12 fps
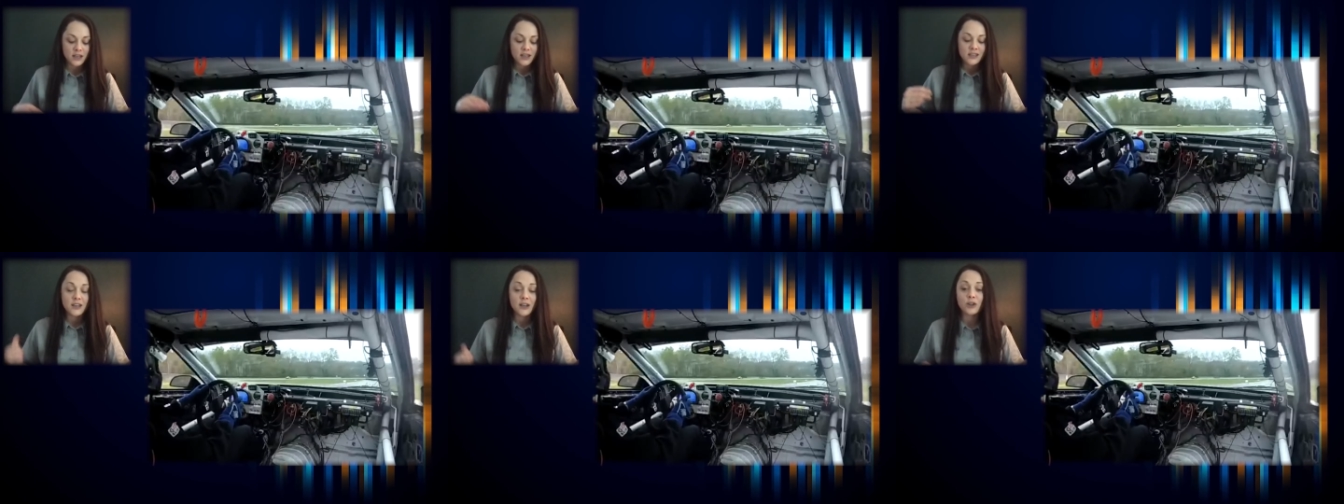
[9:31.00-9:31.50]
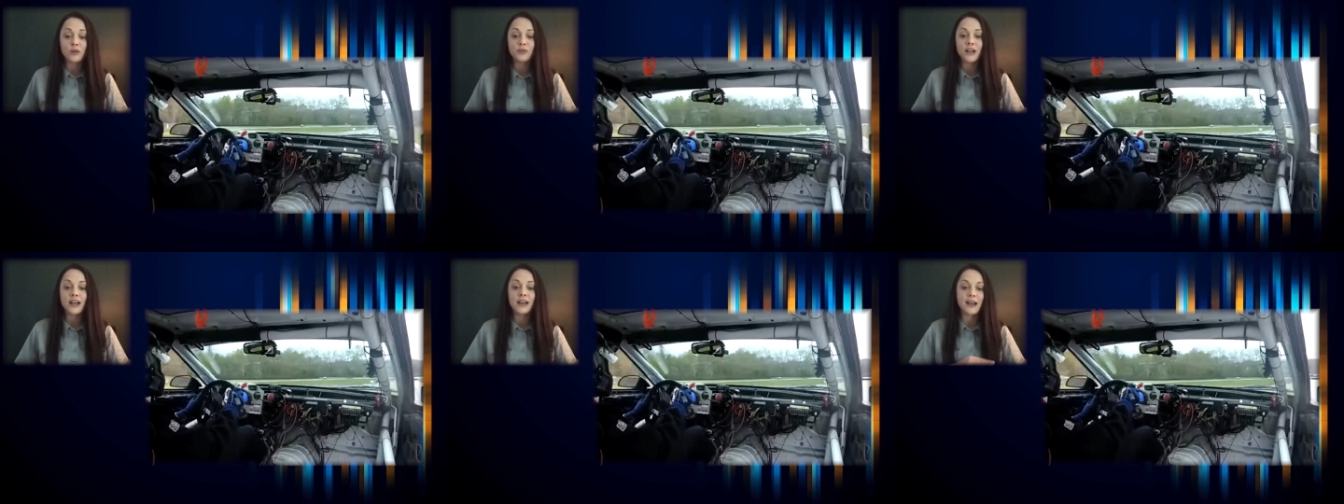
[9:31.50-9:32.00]
Yellow
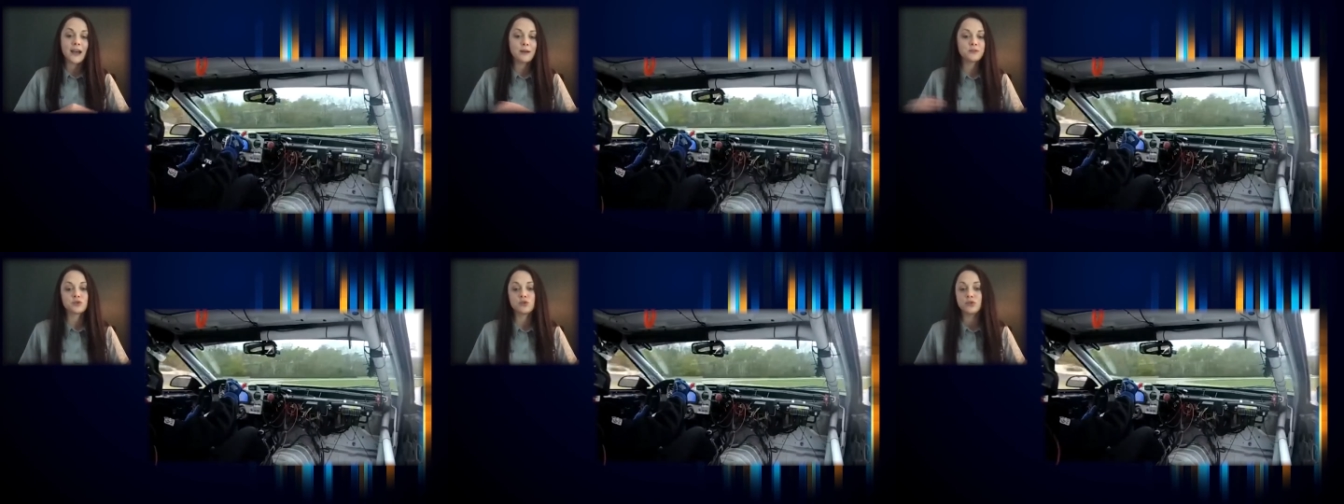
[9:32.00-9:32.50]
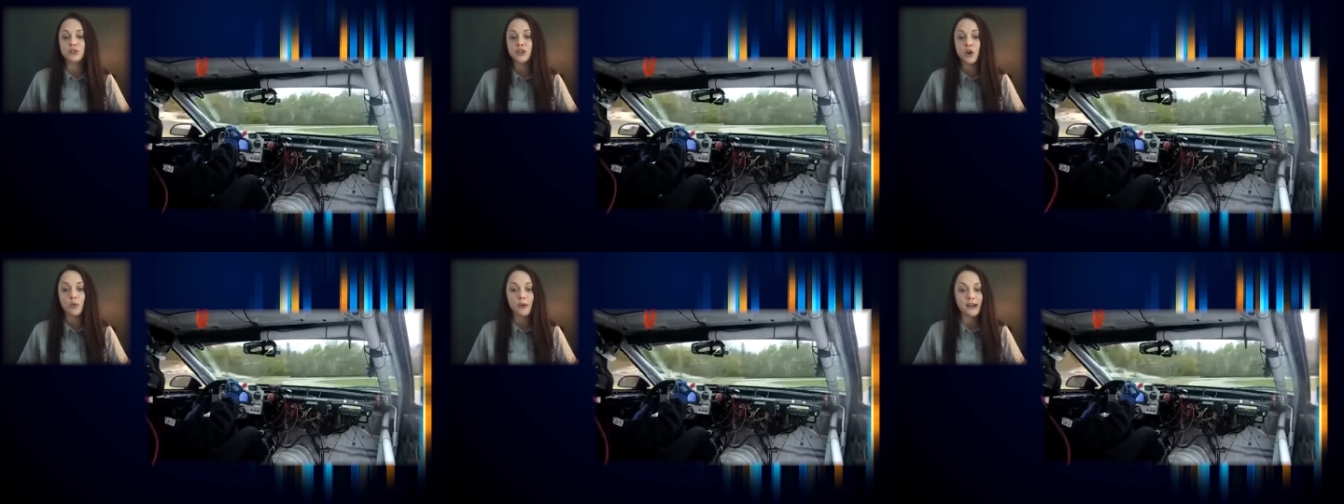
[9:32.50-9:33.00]
flag, absolutely
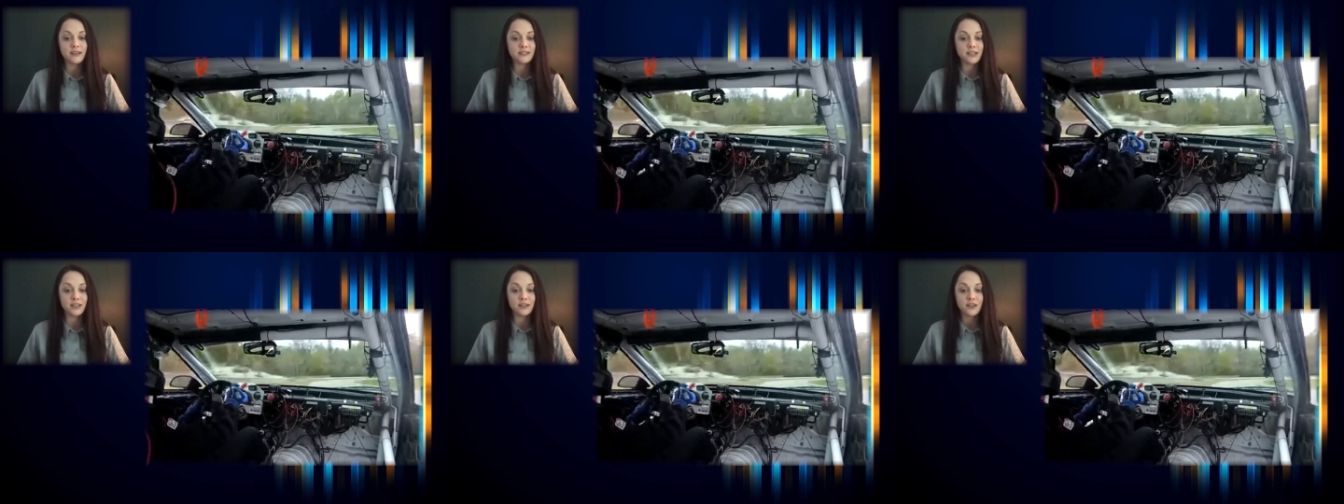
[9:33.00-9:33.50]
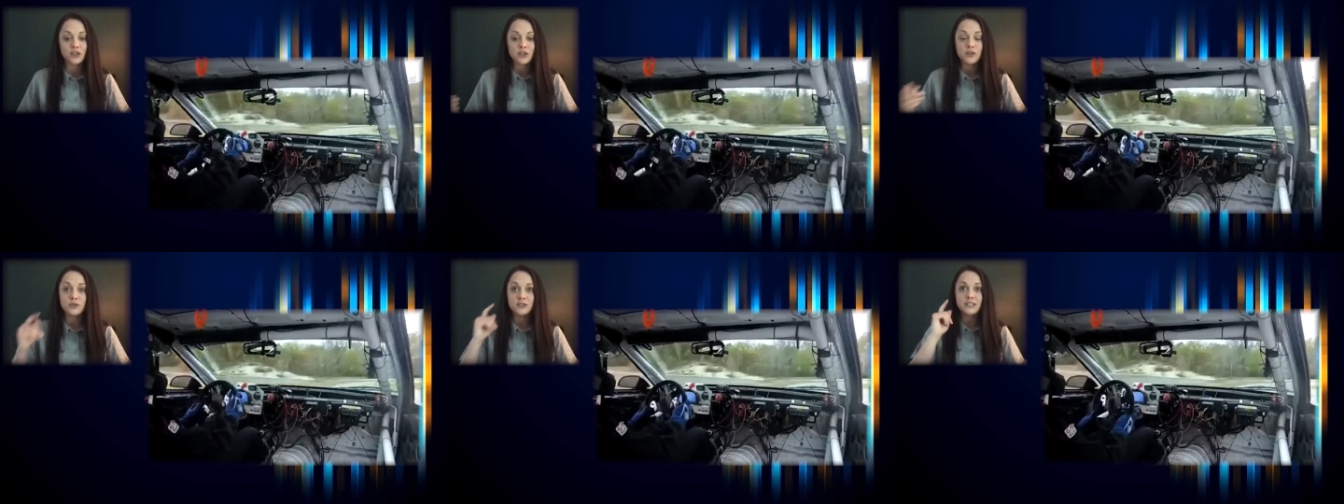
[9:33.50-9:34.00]
no passing.
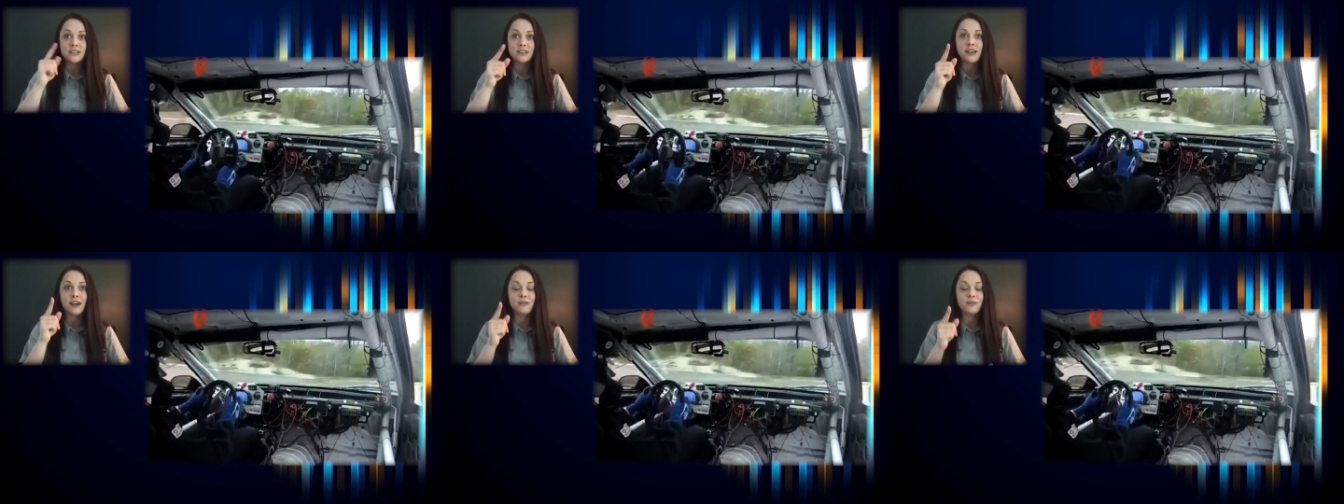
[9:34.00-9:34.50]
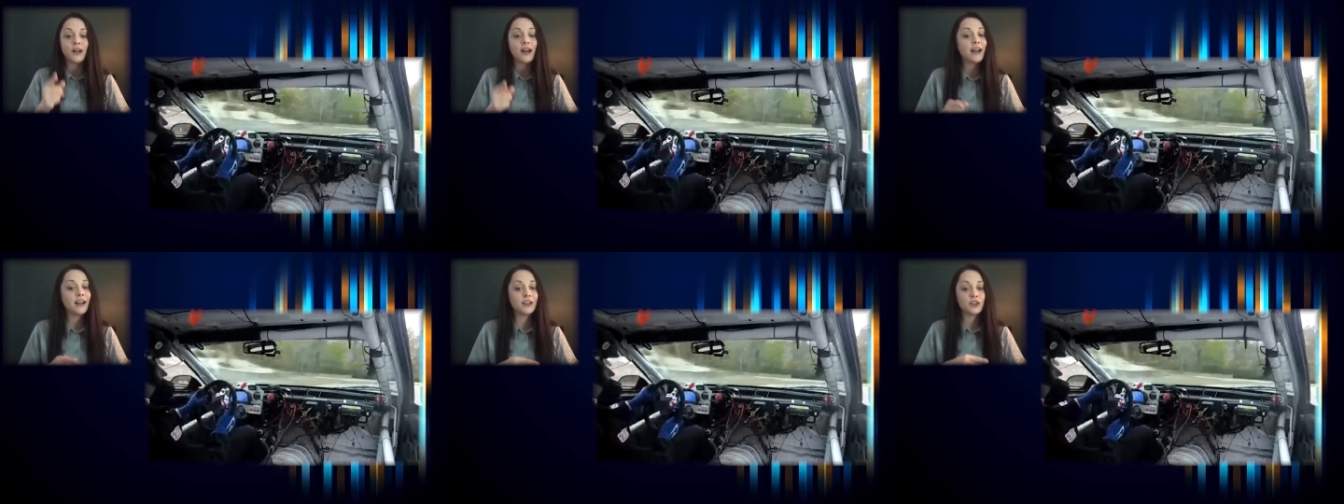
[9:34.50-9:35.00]
You see that
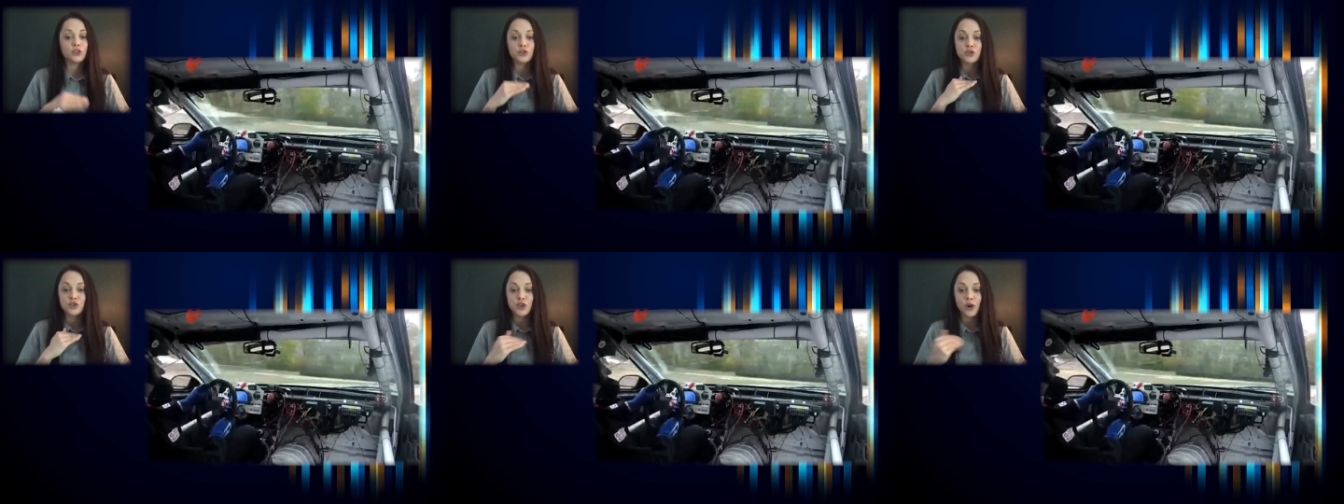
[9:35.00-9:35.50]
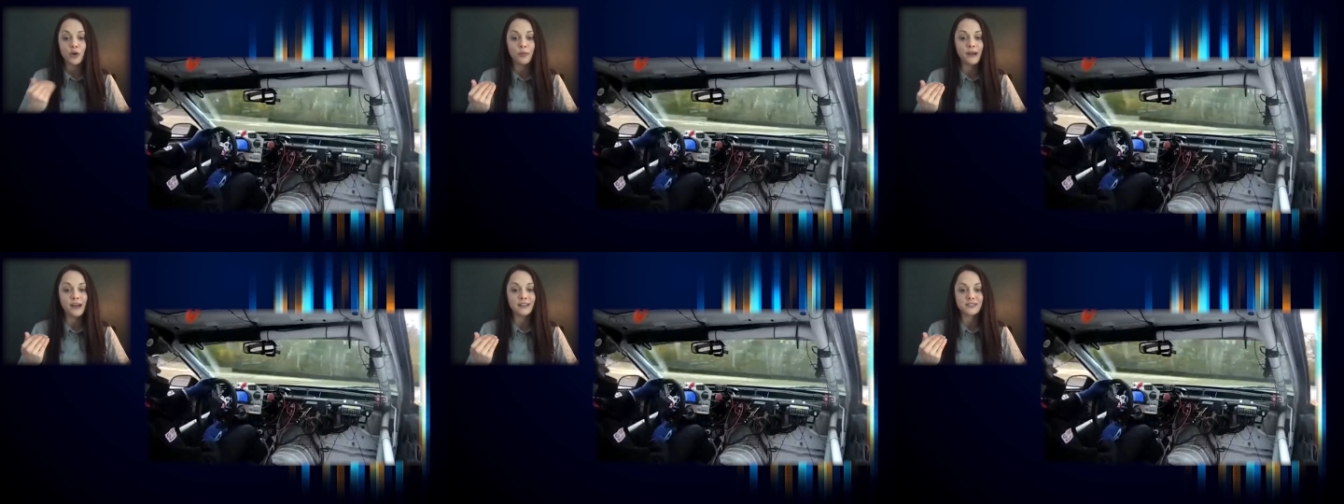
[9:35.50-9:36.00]
flag, don't
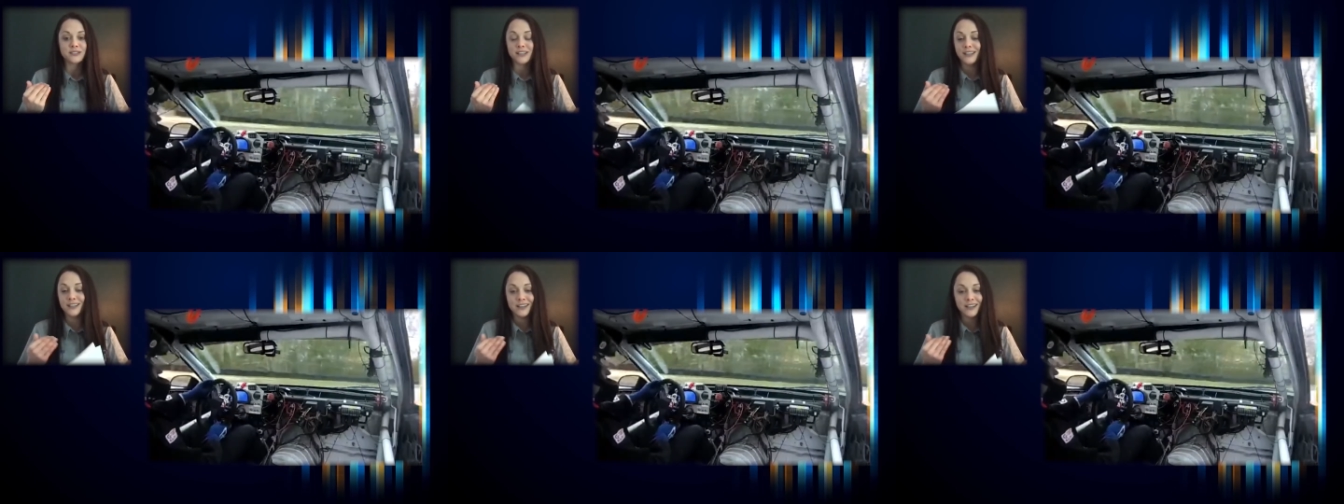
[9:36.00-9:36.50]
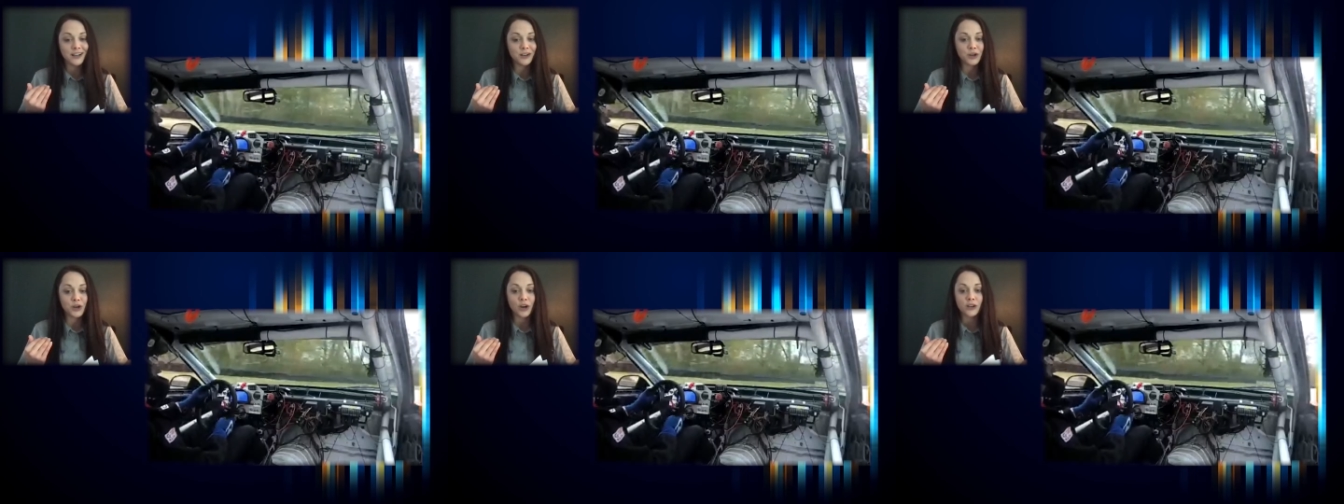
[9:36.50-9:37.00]
pass any kind
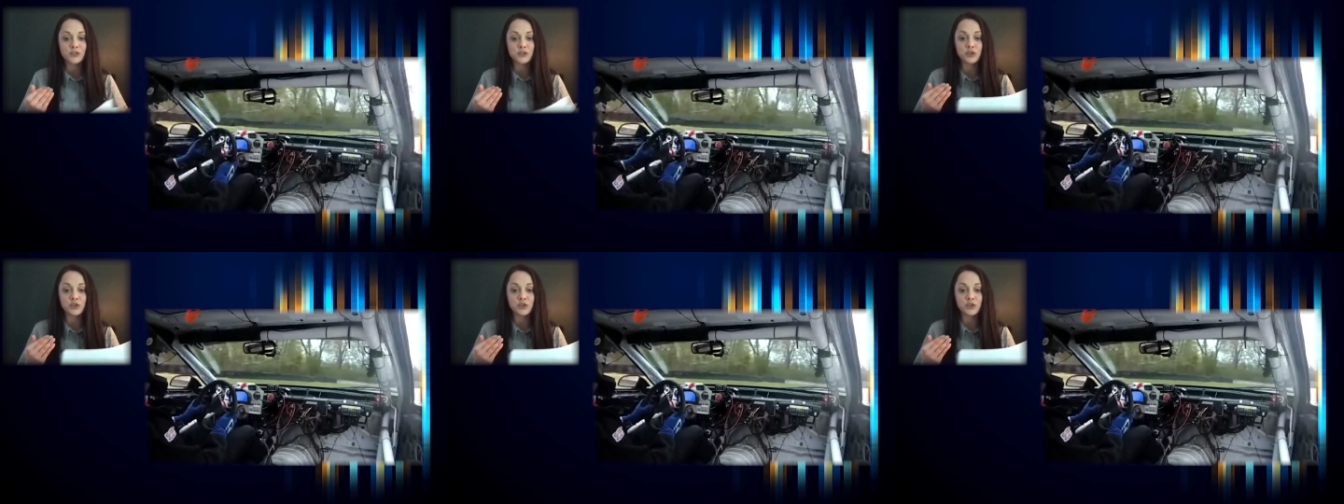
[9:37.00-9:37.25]
of cars.